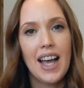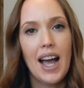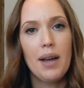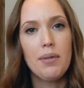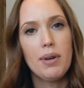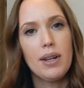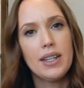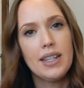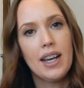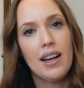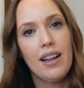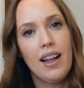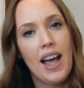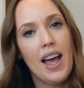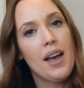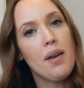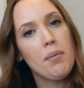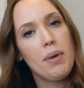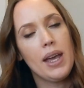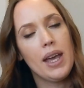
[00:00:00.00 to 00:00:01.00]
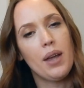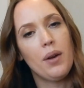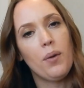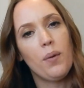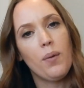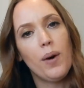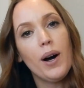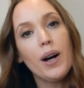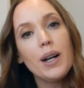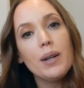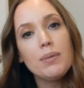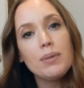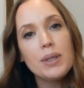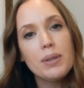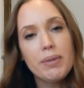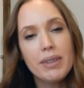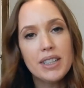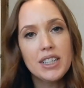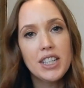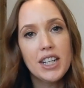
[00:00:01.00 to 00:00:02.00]
I'm Danielle M and welcome
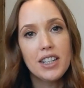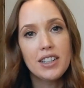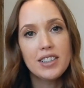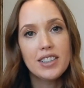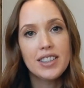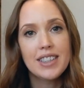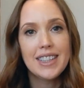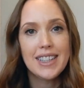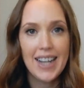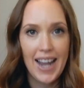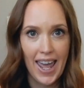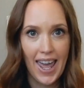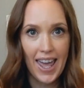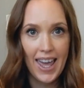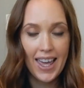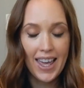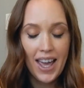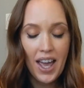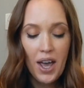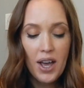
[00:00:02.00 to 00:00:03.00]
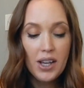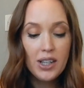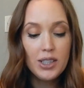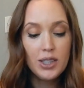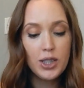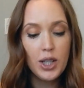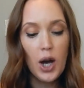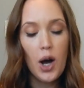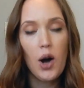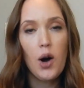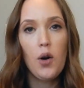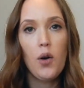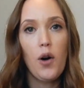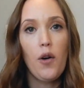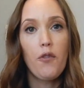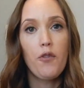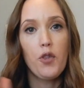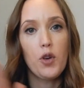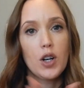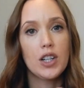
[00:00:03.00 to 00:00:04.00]
to my channel today.
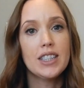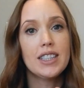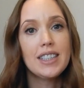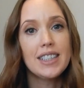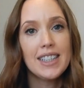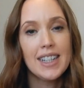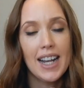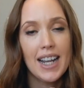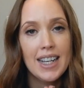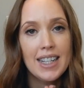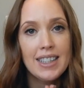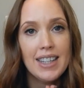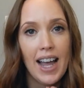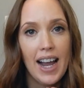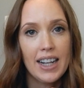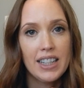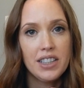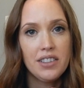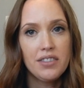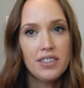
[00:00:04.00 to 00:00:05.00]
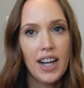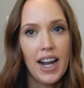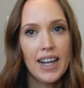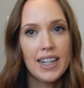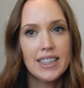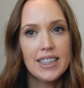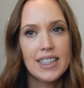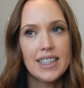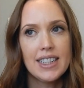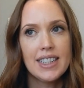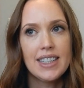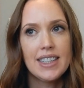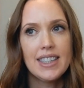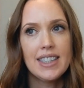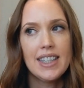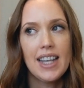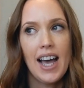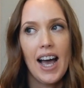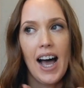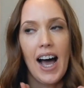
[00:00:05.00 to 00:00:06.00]
So for today's act of
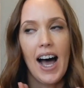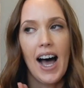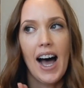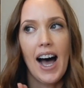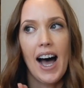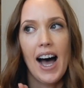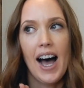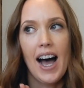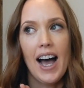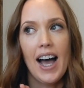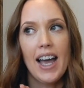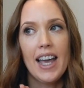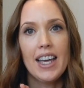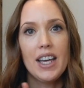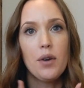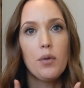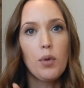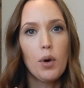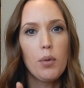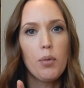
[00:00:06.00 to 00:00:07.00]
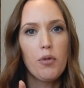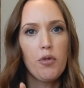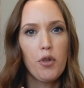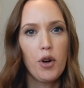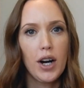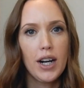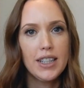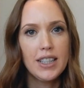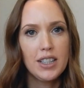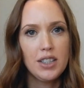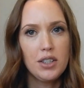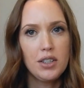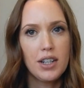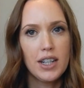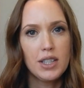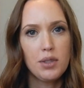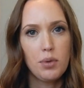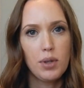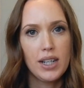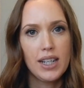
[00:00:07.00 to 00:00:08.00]
kindness, I, well before I tell you
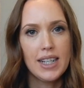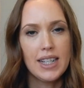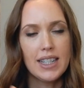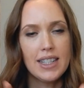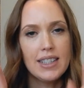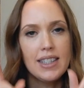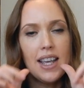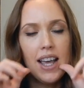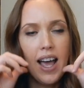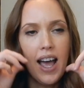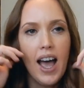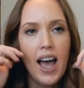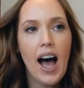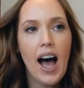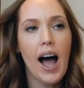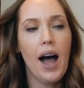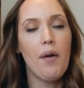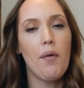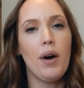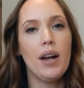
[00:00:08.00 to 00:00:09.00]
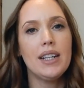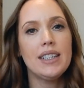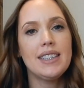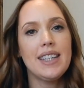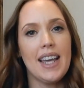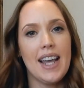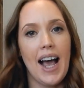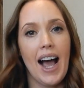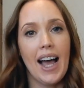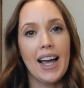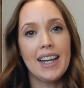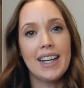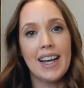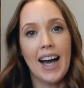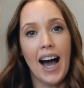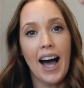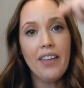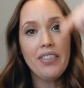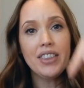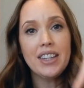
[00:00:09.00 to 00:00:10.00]
guys what it is, I want to say I
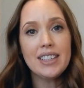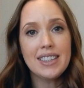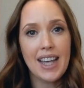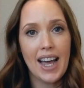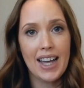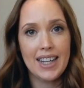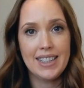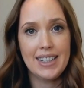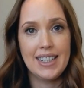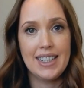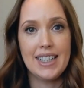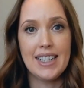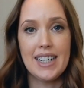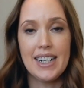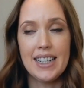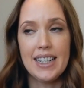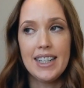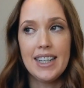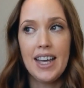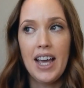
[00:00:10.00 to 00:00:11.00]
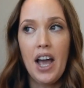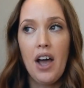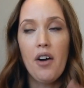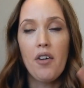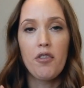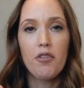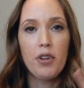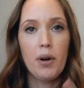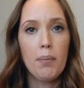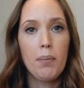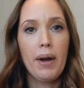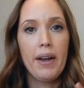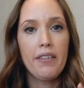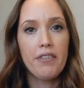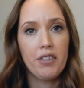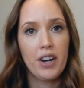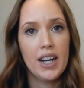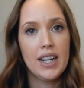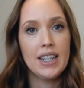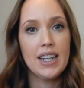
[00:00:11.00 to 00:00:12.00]
got this idea from my
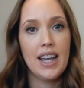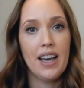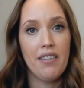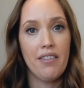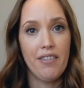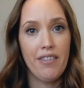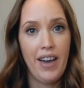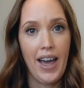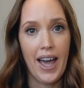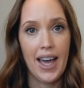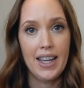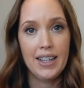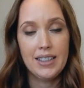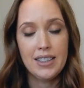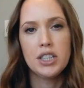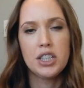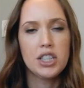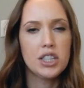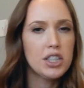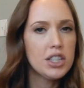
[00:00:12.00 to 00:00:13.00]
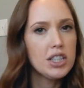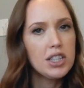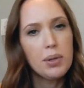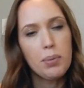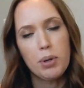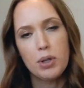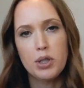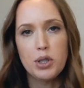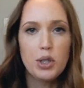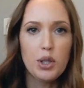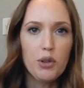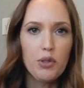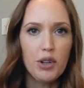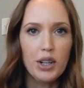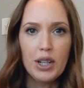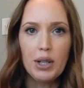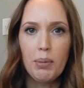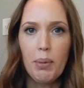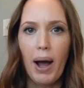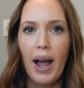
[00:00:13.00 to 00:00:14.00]
friend Ivette. She's just a personal
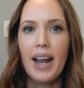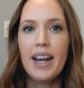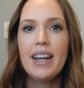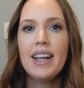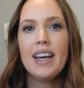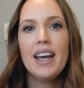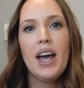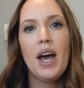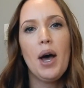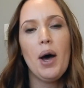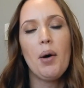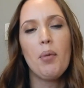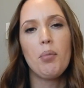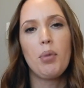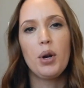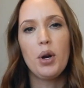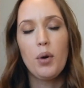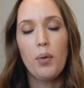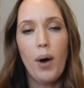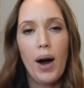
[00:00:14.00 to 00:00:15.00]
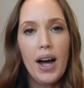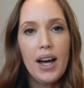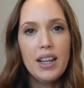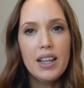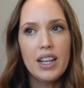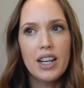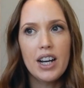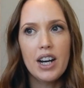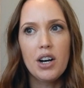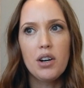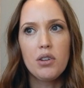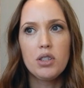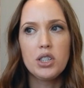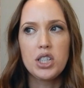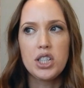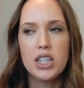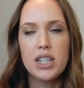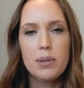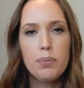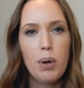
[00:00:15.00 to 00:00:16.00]
friend of mine, but a while ago
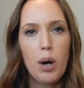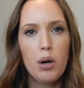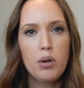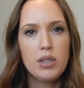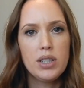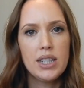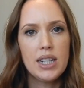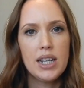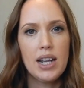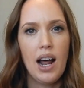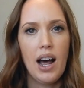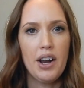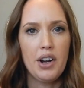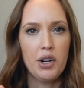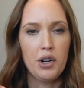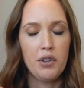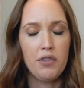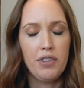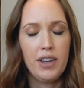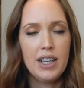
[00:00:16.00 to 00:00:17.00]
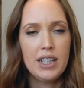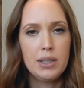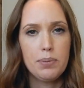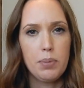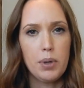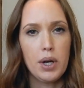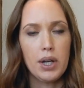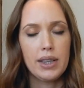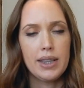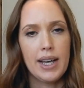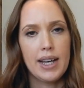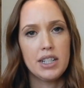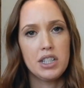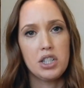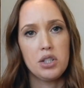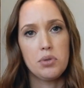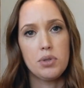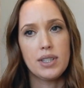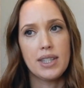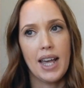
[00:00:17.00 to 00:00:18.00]
she had posted on her Facebook that
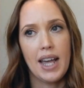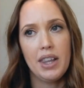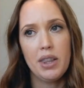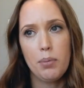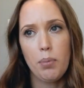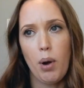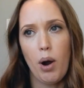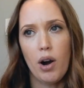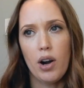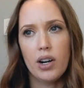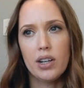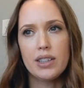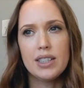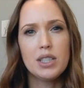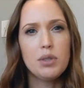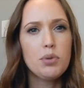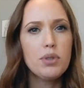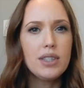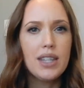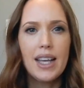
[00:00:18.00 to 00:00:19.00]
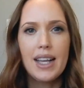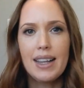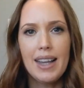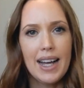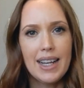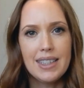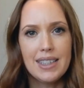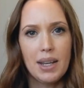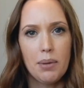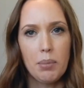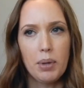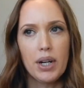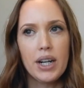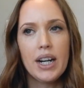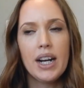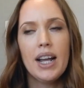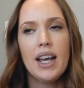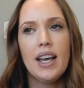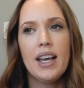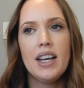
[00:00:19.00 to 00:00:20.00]
she was at the park. This was like last
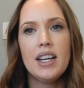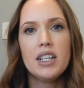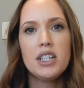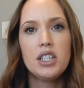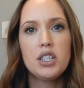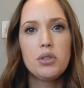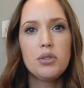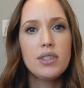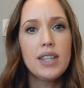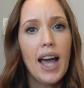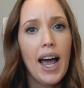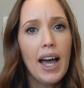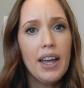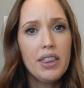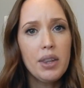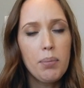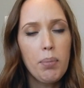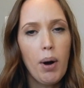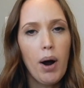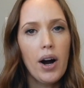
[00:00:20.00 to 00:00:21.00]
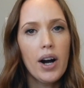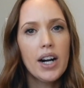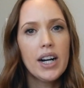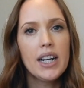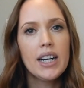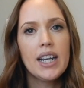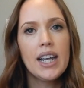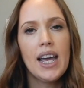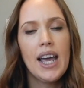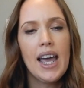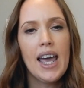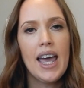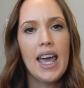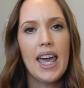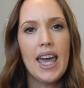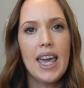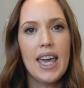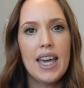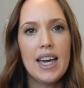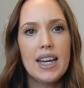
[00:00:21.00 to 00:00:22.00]
summer. She was at the park
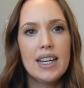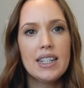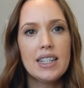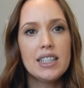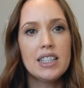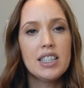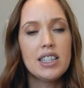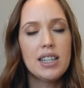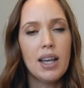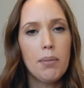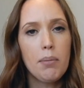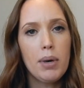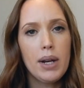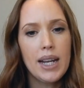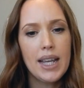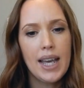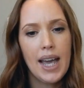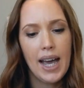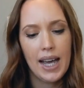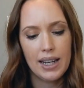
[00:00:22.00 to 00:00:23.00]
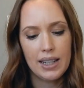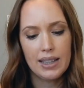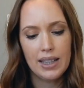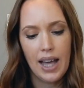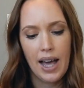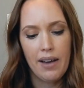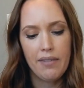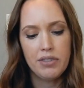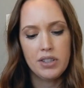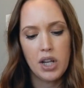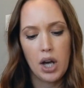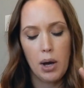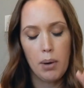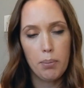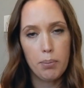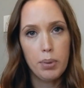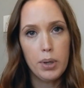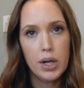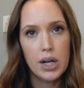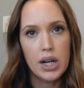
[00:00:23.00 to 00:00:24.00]
and somebody had left
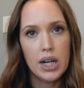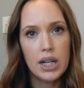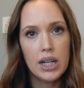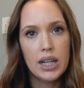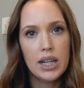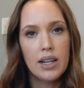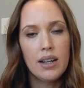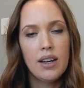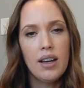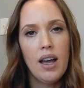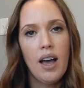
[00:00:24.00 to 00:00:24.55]
a book